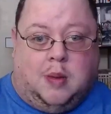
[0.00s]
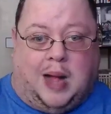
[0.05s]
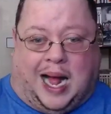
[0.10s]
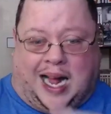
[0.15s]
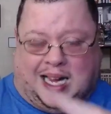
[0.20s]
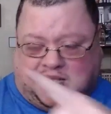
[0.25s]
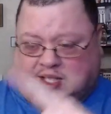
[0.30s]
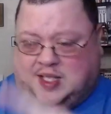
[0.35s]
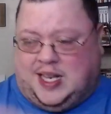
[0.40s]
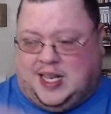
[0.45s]

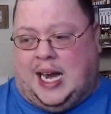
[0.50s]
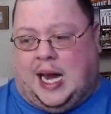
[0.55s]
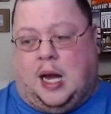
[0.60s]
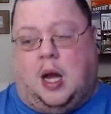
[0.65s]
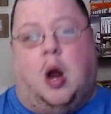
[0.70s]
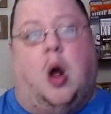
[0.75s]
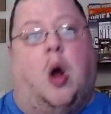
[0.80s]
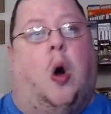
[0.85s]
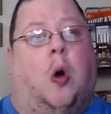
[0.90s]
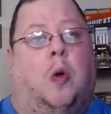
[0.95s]
I said
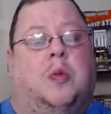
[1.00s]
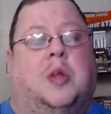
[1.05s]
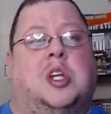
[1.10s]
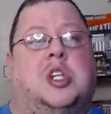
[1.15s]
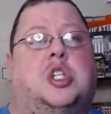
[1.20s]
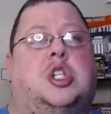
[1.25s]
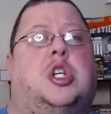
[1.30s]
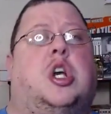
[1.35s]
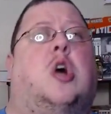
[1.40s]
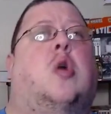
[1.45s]
it on this
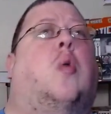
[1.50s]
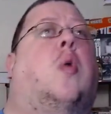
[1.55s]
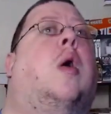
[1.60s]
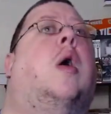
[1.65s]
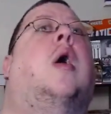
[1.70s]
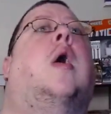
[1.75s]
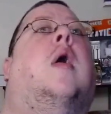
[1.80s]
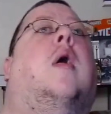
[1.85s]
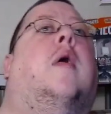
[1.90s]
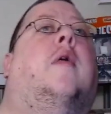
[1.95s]
show
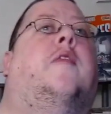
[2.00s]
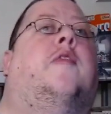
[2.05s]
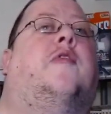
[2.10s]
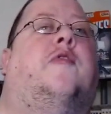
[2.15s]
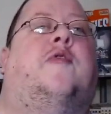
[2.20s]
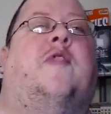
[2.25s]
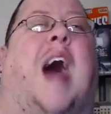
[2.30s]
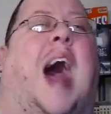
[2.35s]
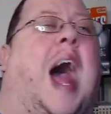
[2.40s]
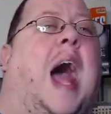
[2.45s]

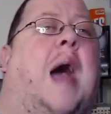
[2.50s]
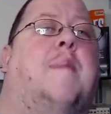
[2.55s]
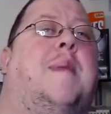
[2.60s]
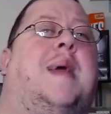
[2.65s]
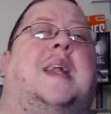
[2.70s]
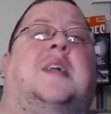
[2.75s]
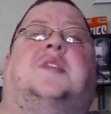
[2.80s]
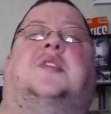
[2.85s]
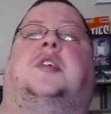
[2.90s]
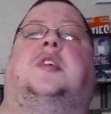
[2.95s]
5
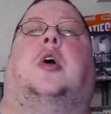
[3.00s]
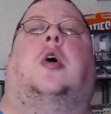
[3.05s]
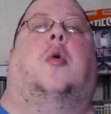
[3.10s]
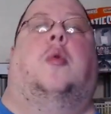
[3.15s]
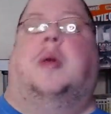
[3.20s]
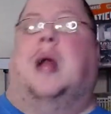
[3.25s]
minutes ago,